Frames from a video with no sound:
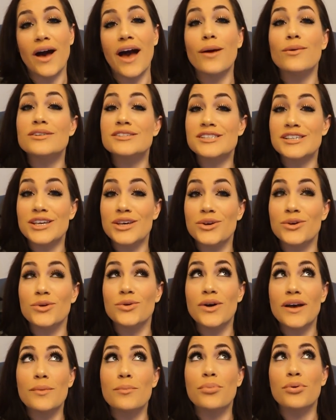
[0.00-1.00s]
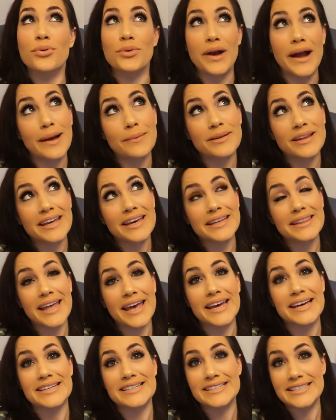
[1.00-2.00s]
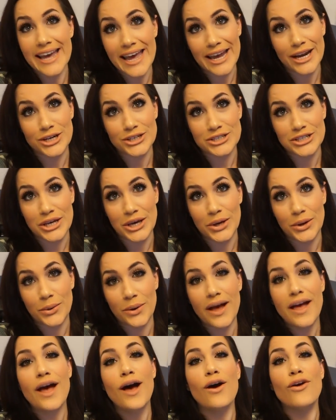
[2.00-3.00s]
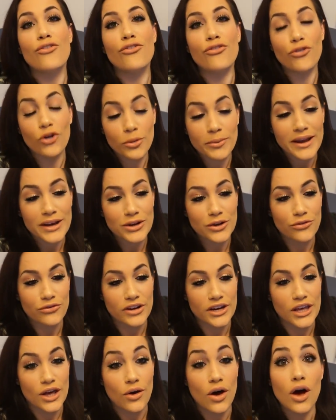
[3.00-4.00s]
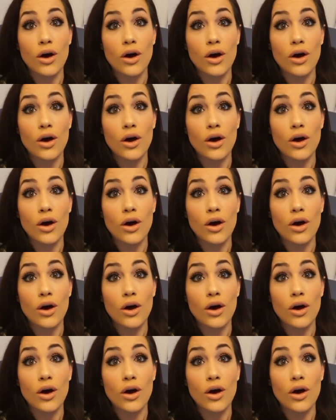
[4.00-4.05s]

I will see you probably in like a day or two for my new video.